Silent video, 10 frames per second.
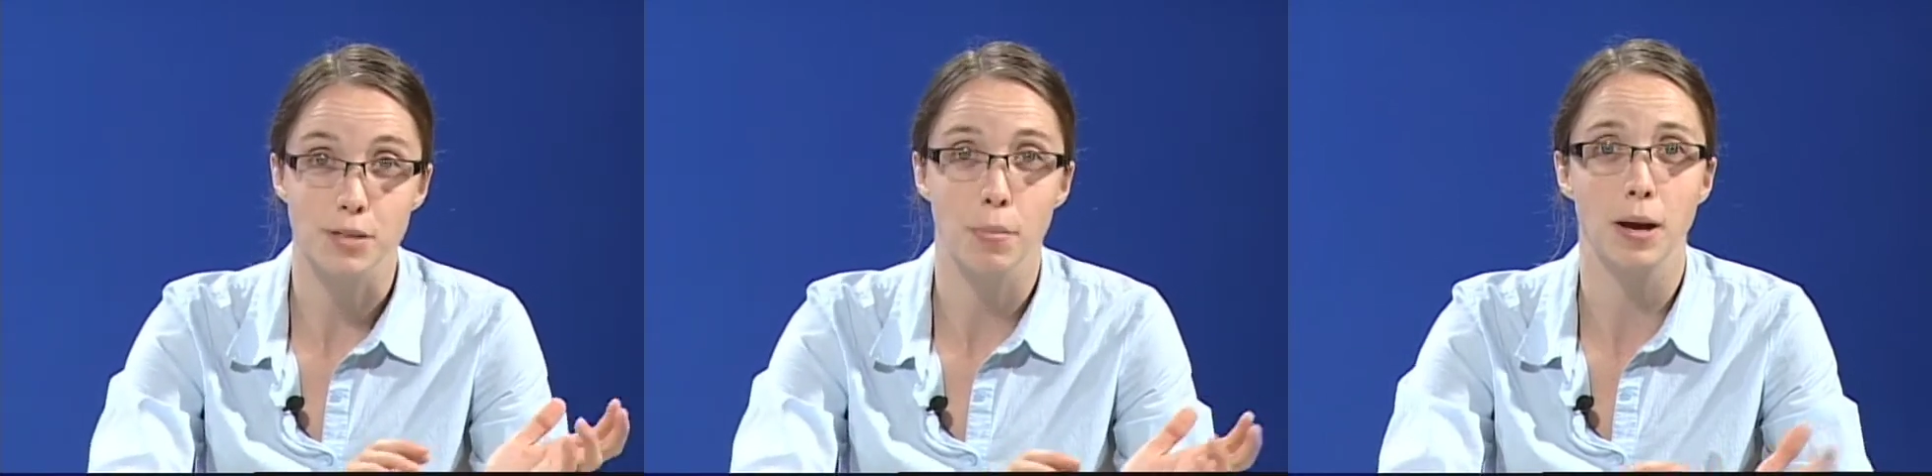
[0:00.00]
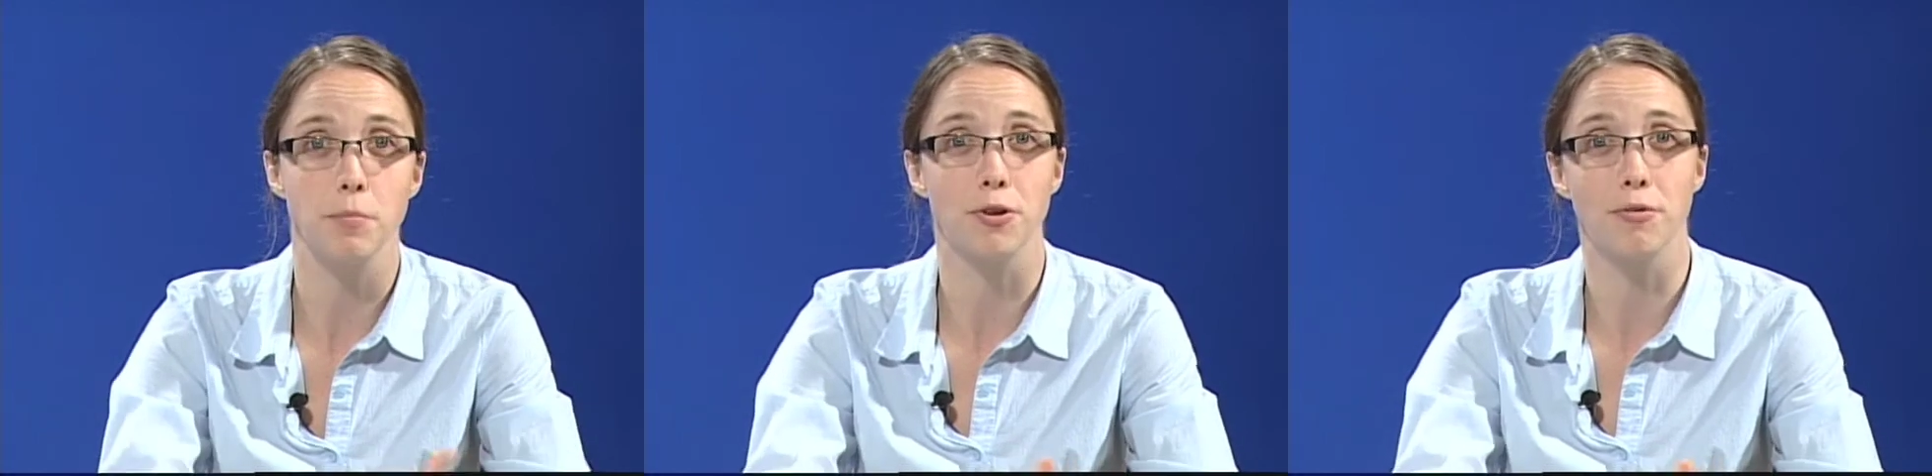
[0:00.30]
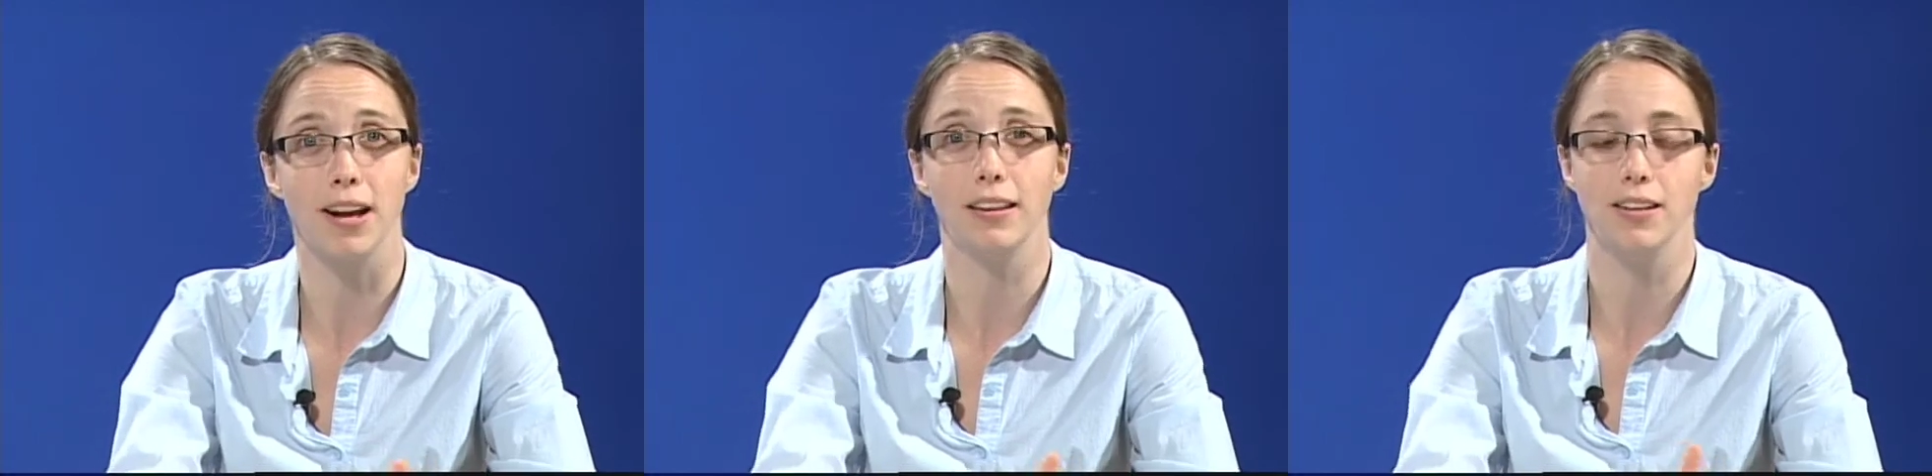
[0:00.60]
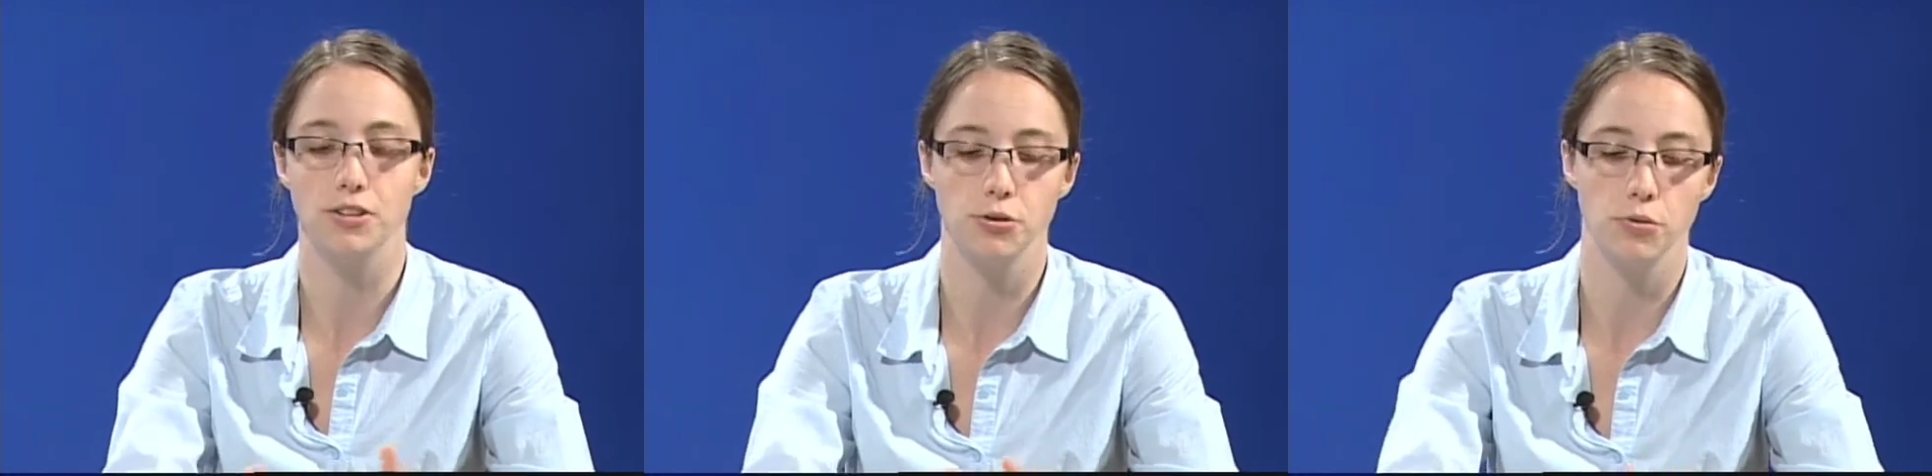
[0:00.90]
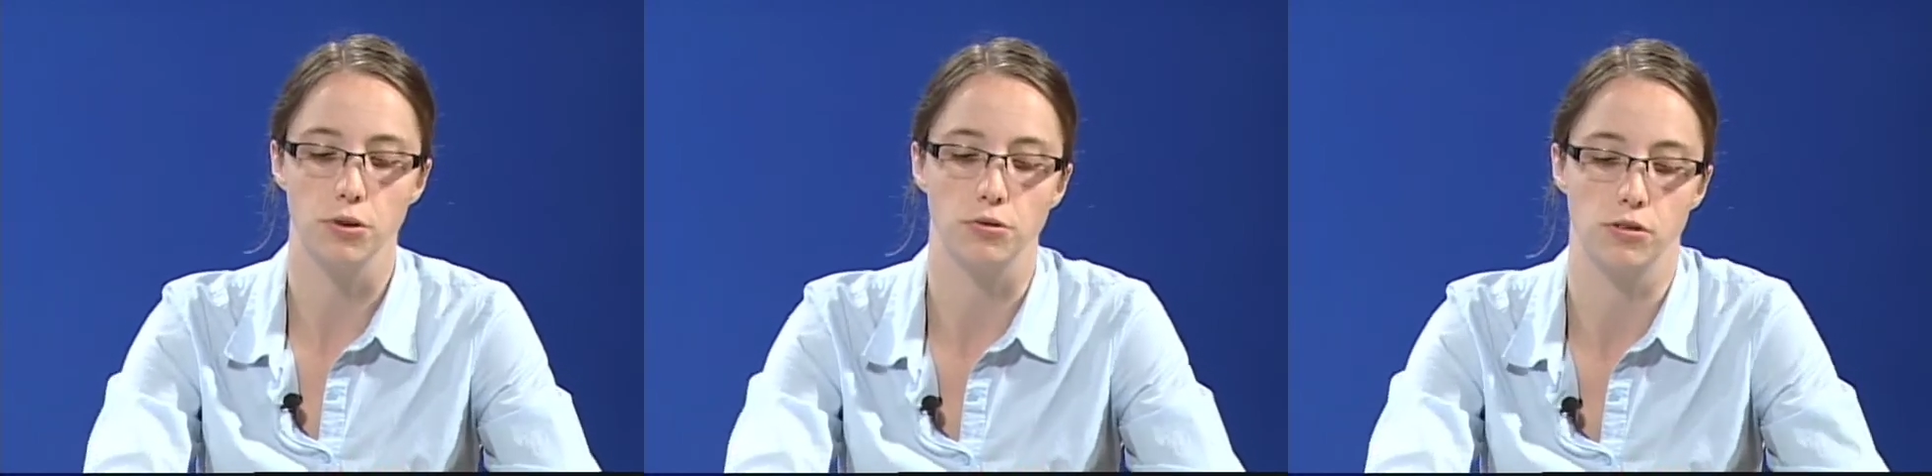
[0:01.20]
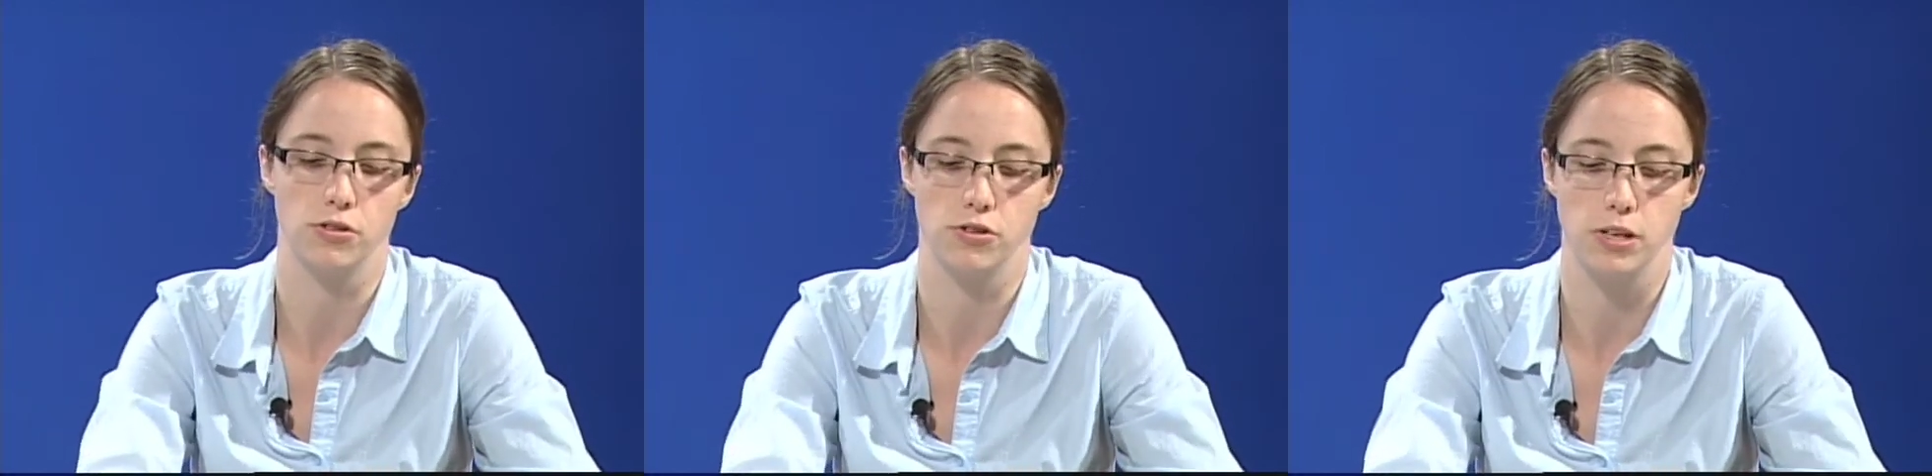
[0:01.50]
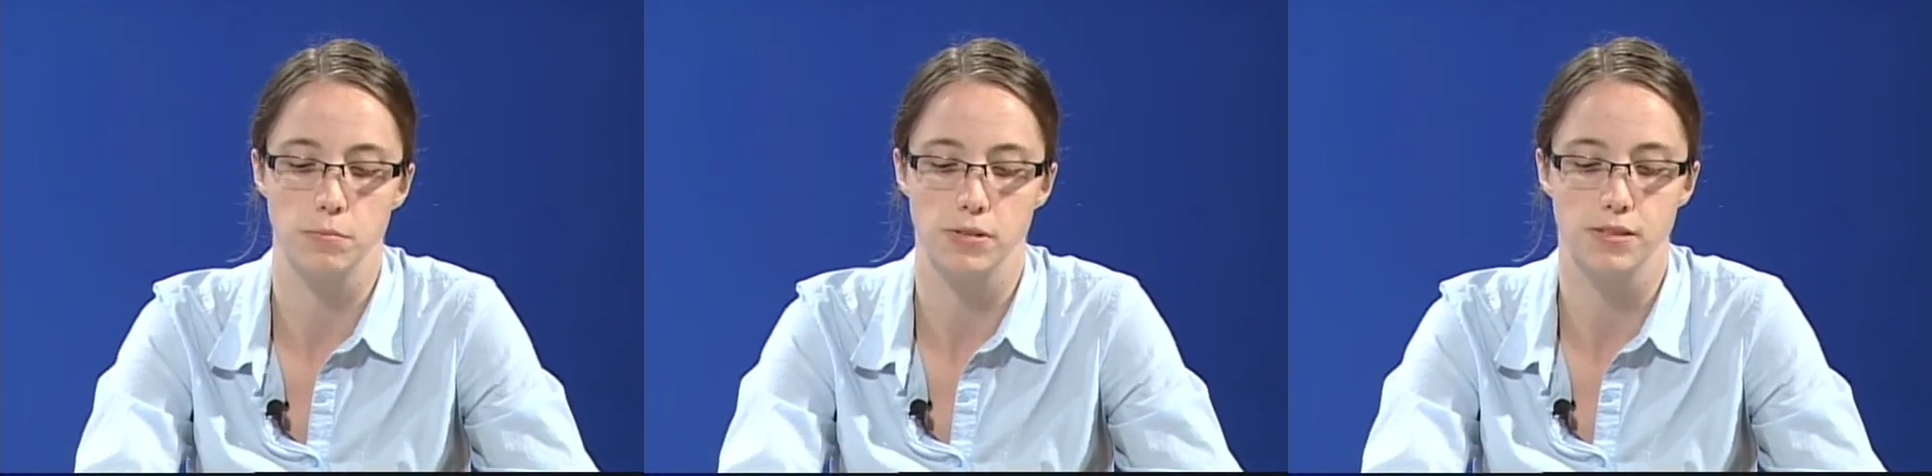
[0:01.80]
piped directly to local
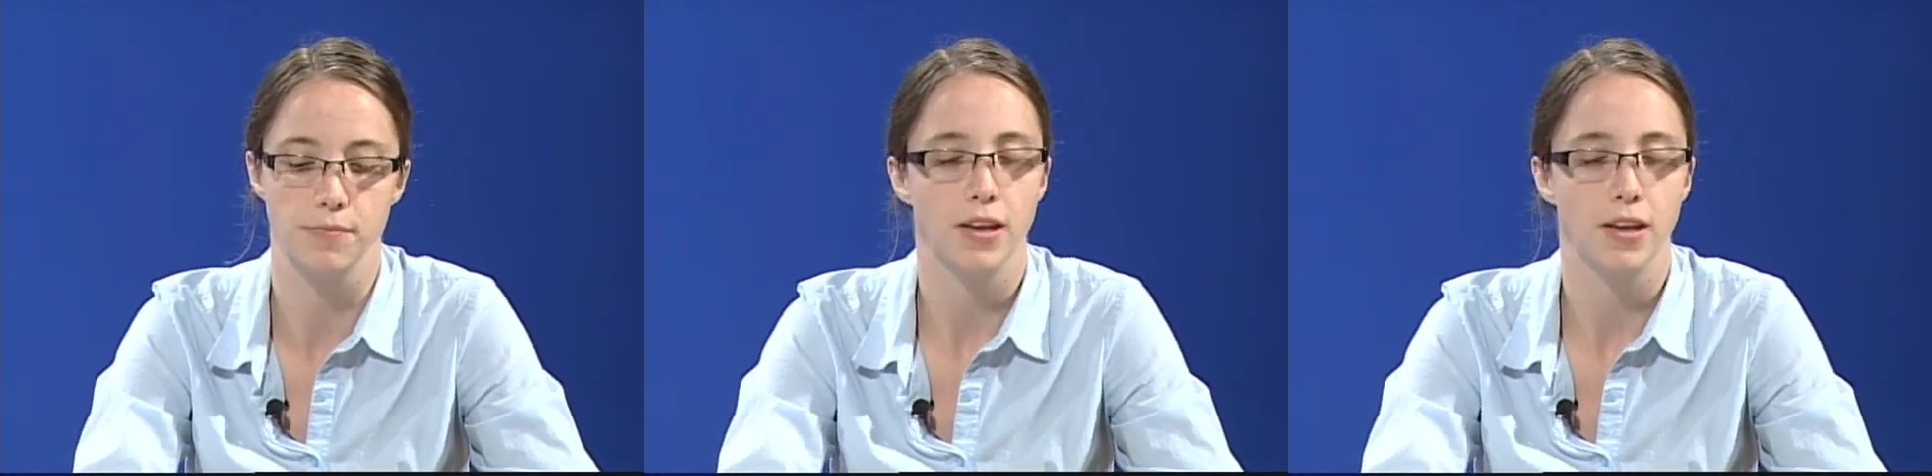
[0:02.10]
streams.